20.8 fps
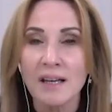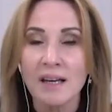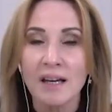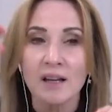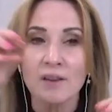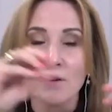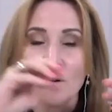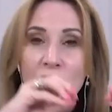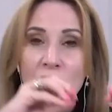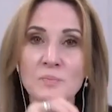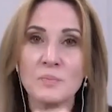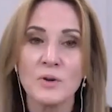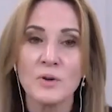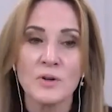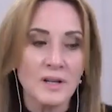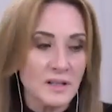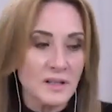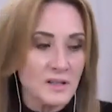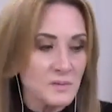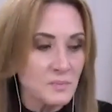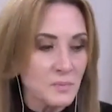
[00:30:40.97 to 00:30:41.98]
And those
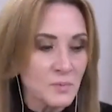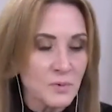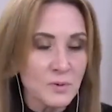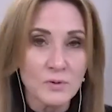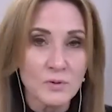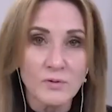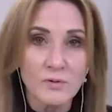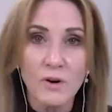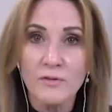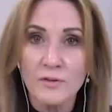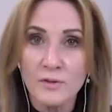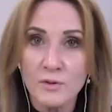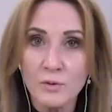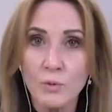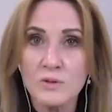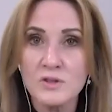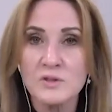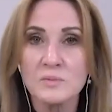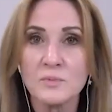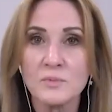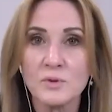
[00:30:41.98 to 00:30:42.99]
products move of
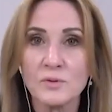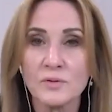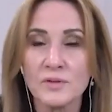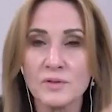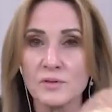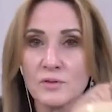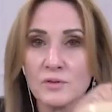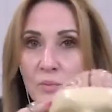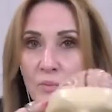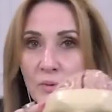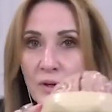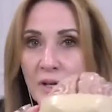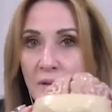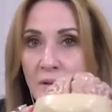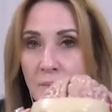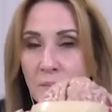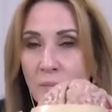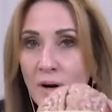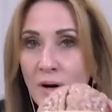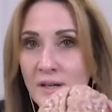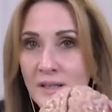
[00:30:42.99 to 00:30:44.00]
thoughts, move through your brain
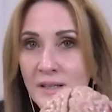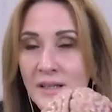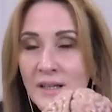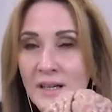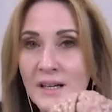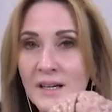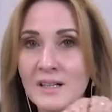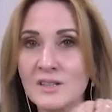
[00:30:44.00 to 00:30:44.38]
and body.